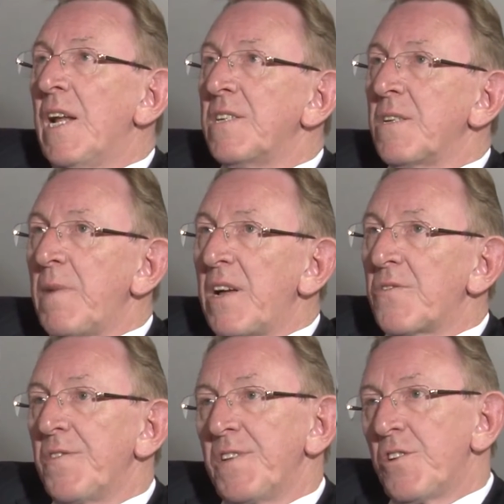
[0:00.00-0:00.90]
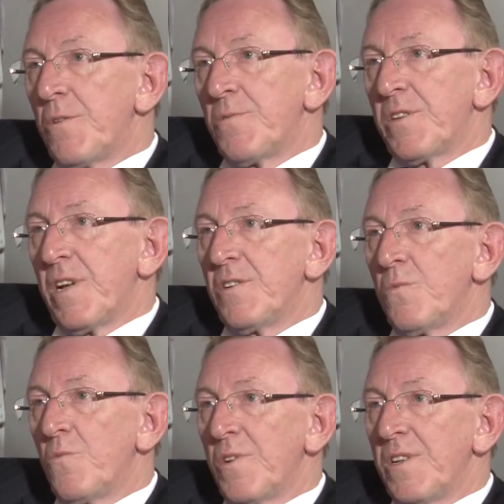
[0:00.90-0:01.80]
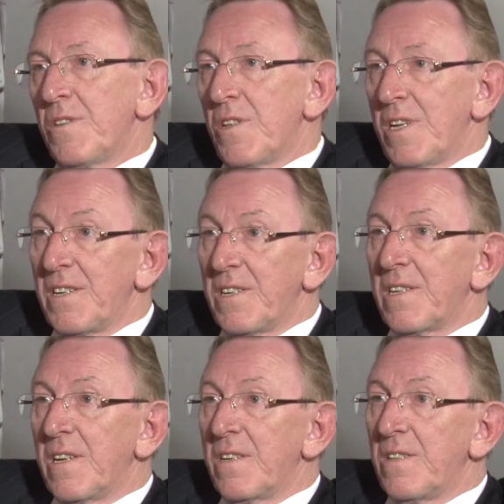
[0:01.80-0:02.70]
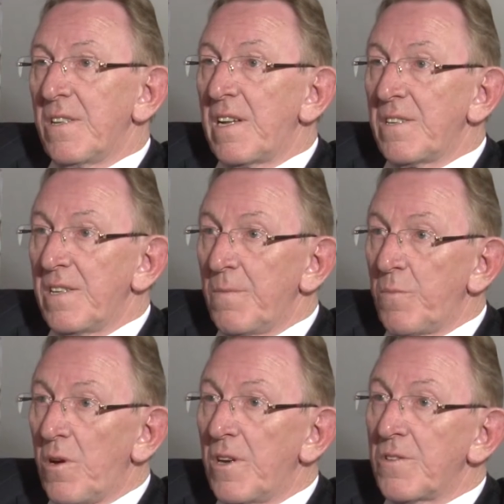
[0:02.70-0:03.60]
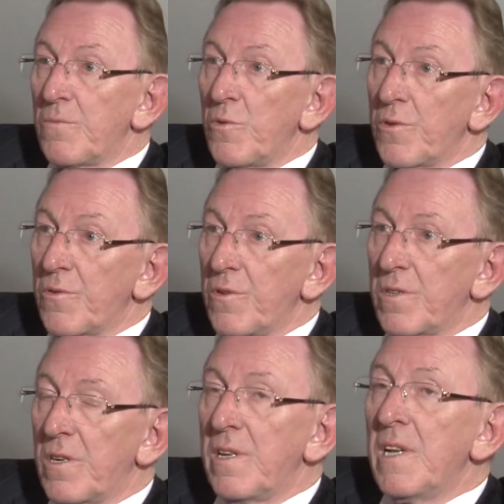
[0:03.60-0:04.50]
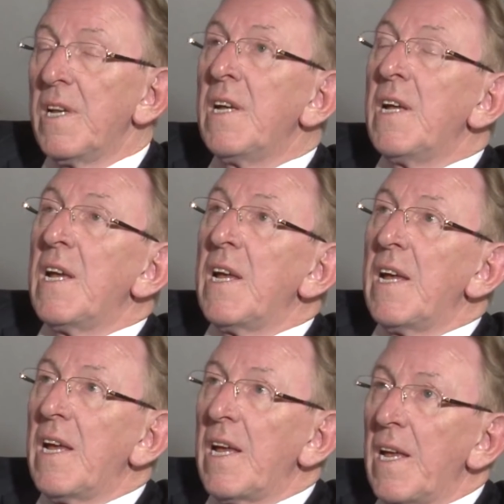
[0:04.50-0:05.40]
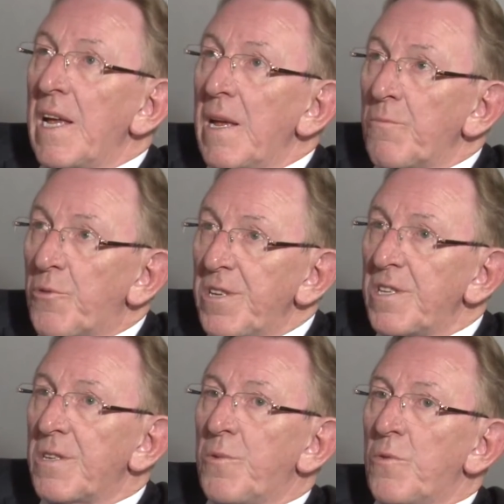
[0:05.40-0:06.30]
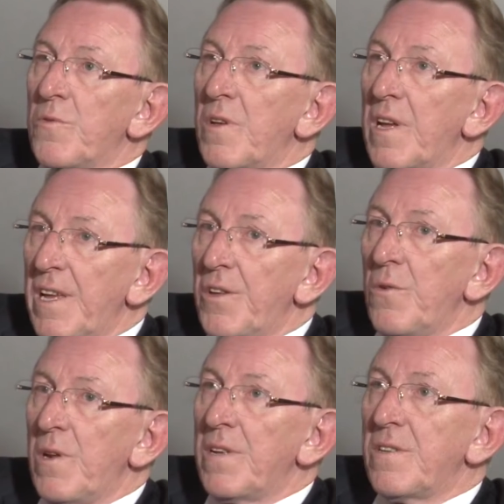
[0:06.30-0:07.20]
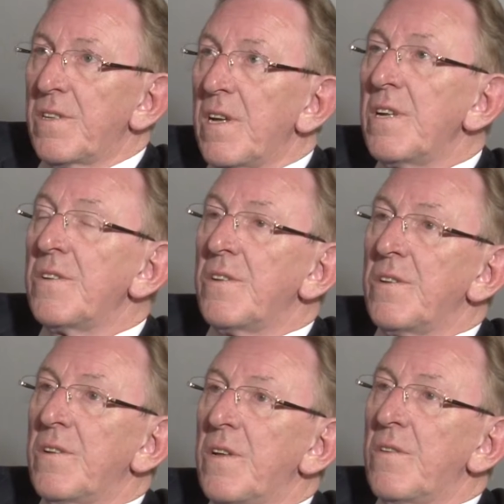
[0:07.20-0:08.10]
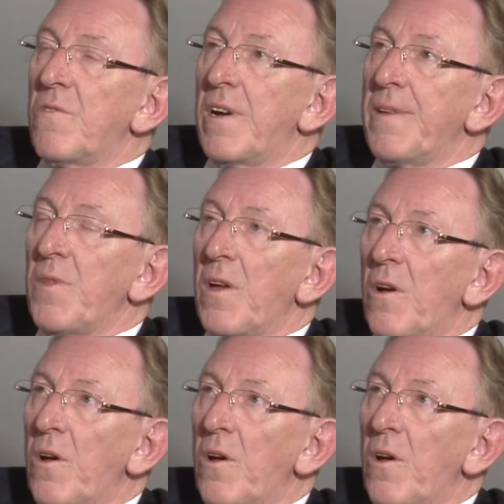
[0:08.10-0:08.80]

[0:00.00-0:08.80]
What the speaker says: And it's a matter of interpretation. What is the legislation that actually applies on board a cruise line? In principle, EU legislation, right,